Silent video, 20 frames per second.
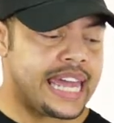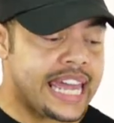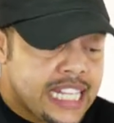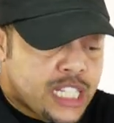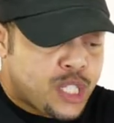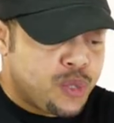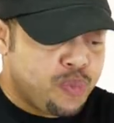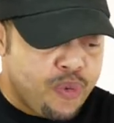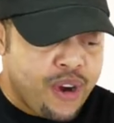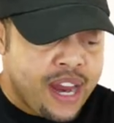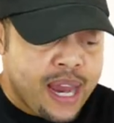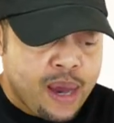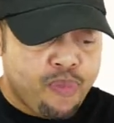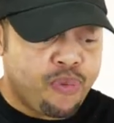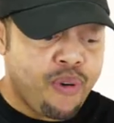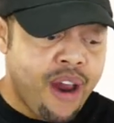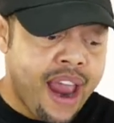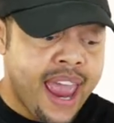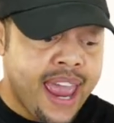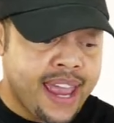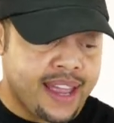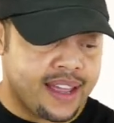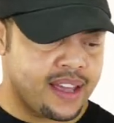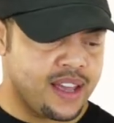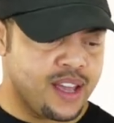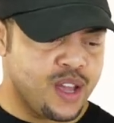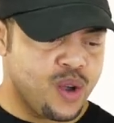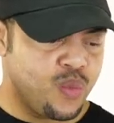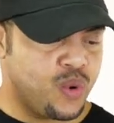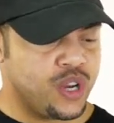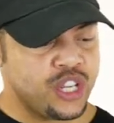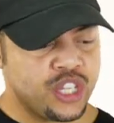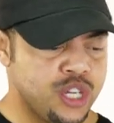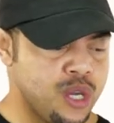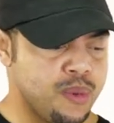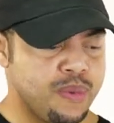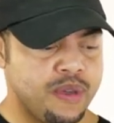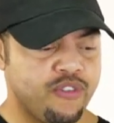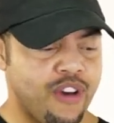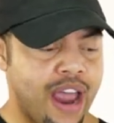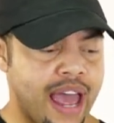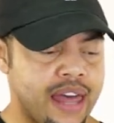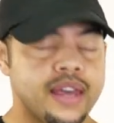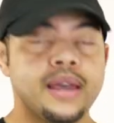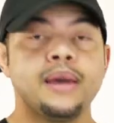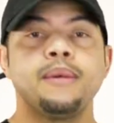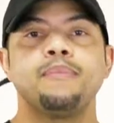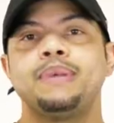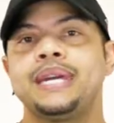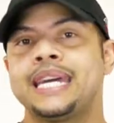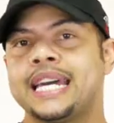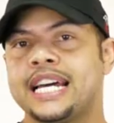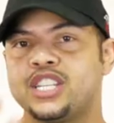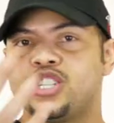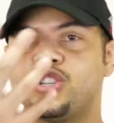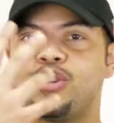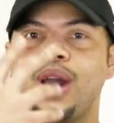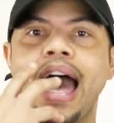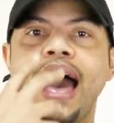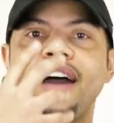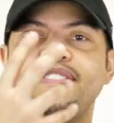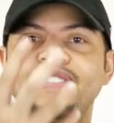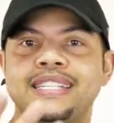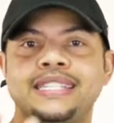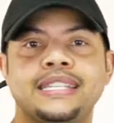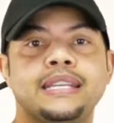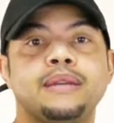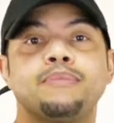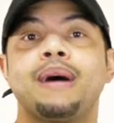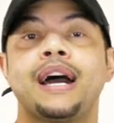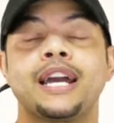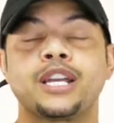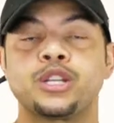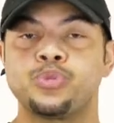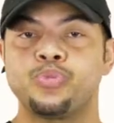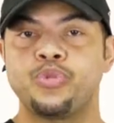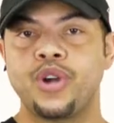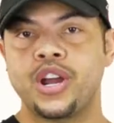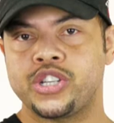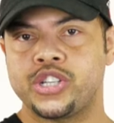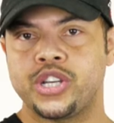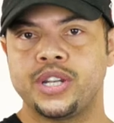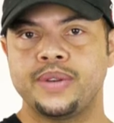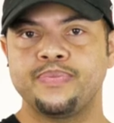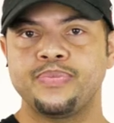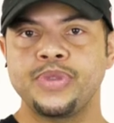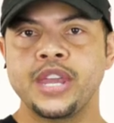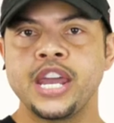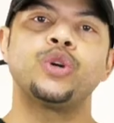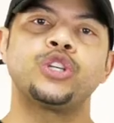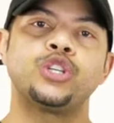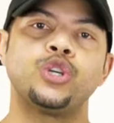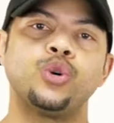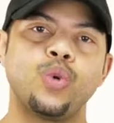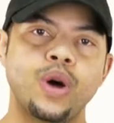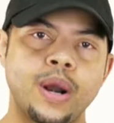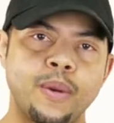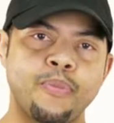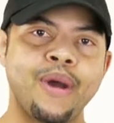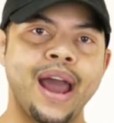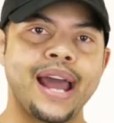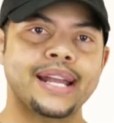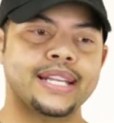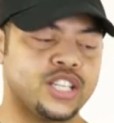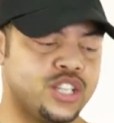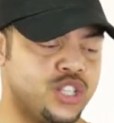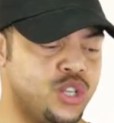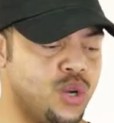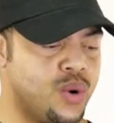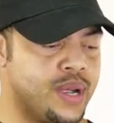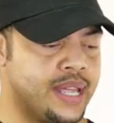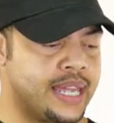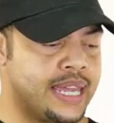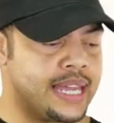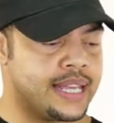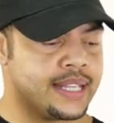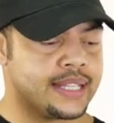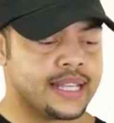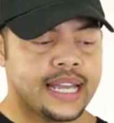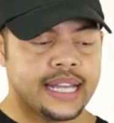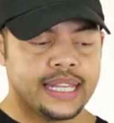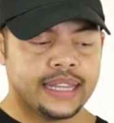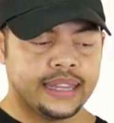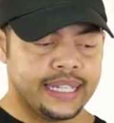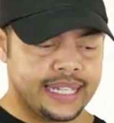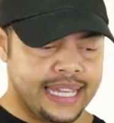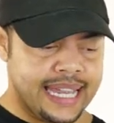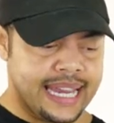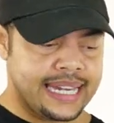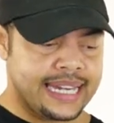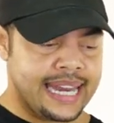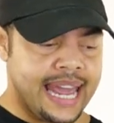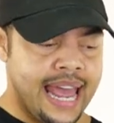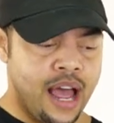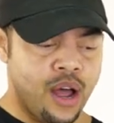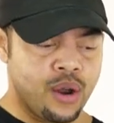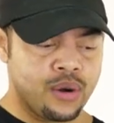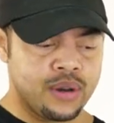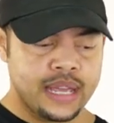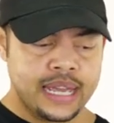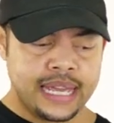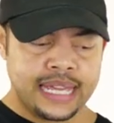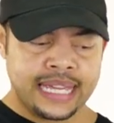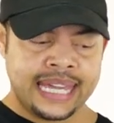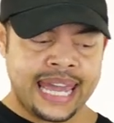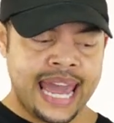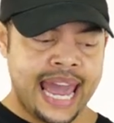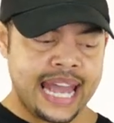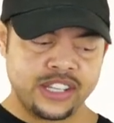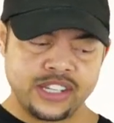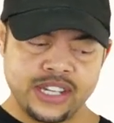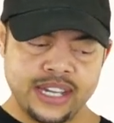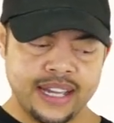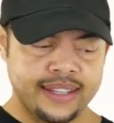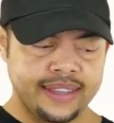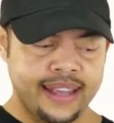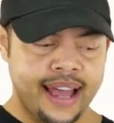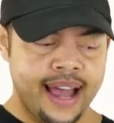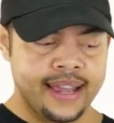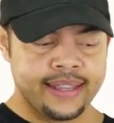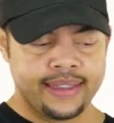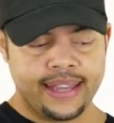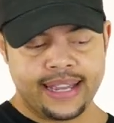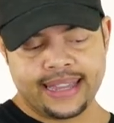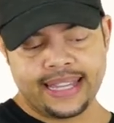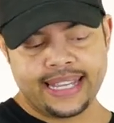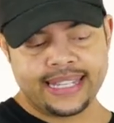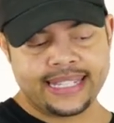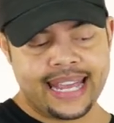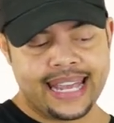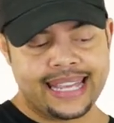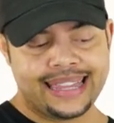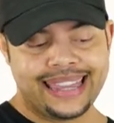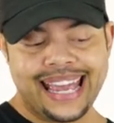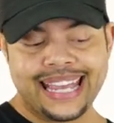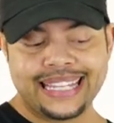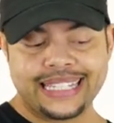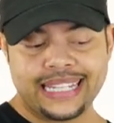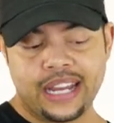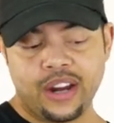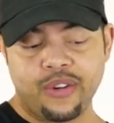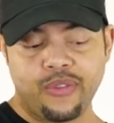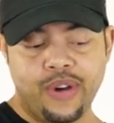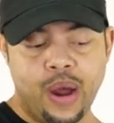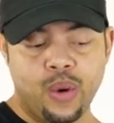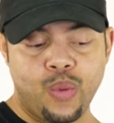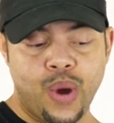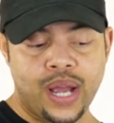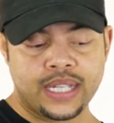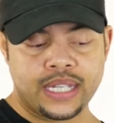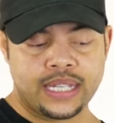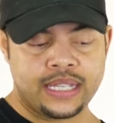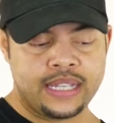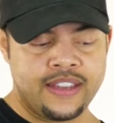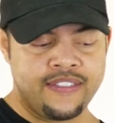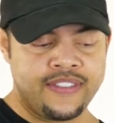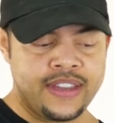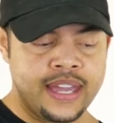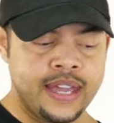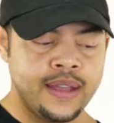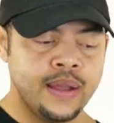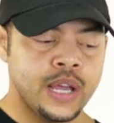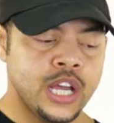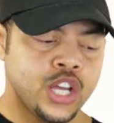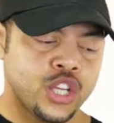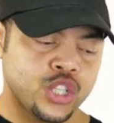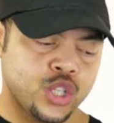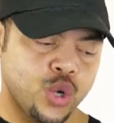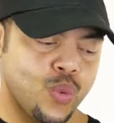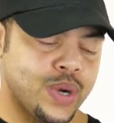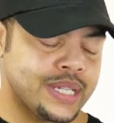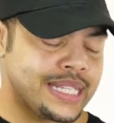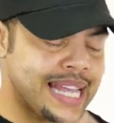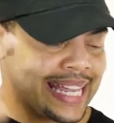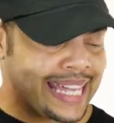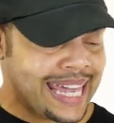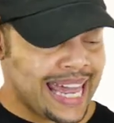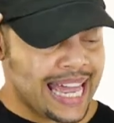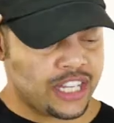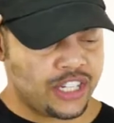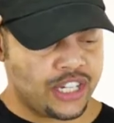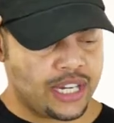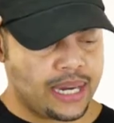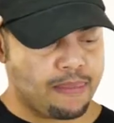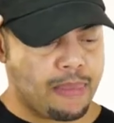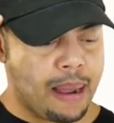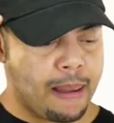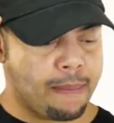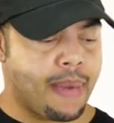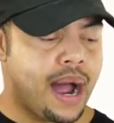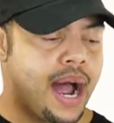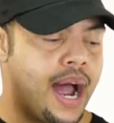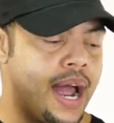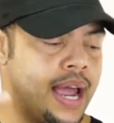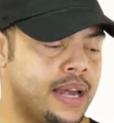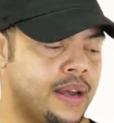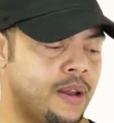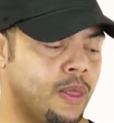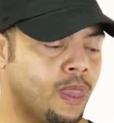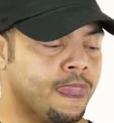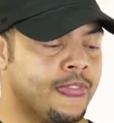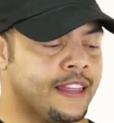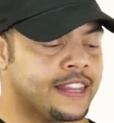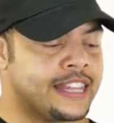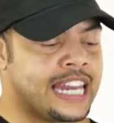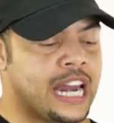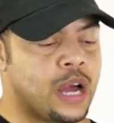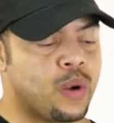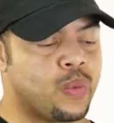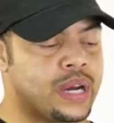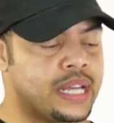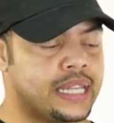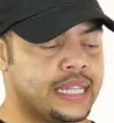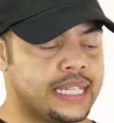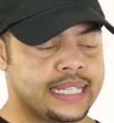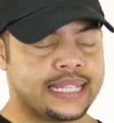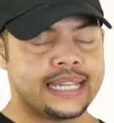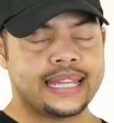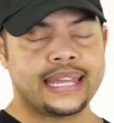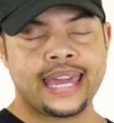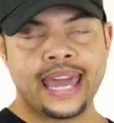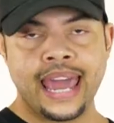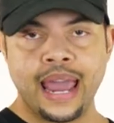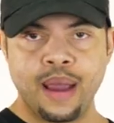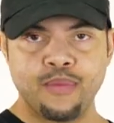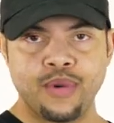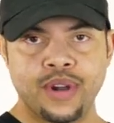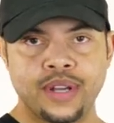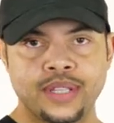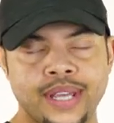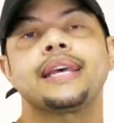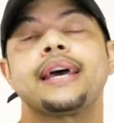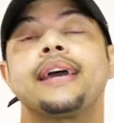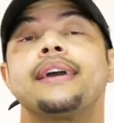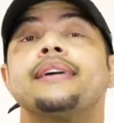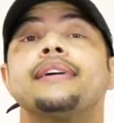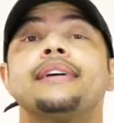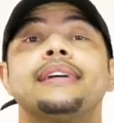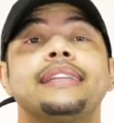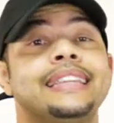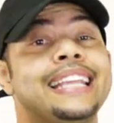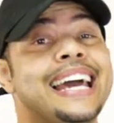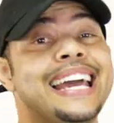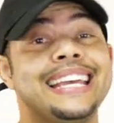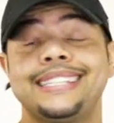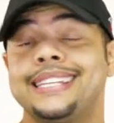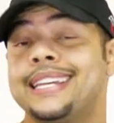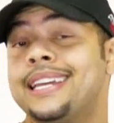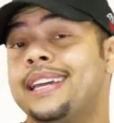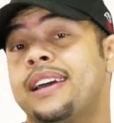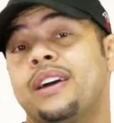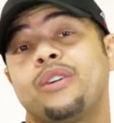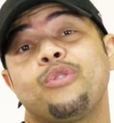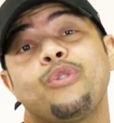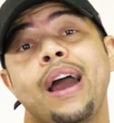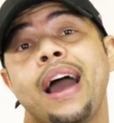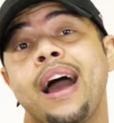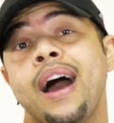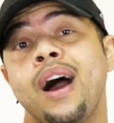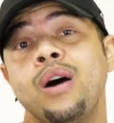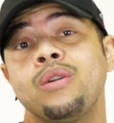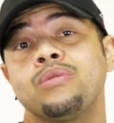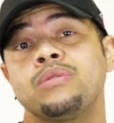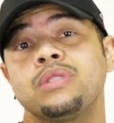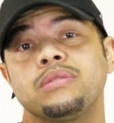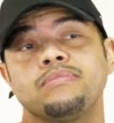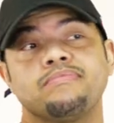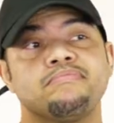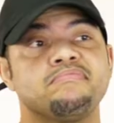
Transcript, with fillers: It's spring break. Wouldn't you be right? Because you haven't seen my expression. What you want to practice doing is looking down, catching a line, like let's say lazing around watching TV. So once I catch it in my mind, then I want to look to the camera and say, lazing around,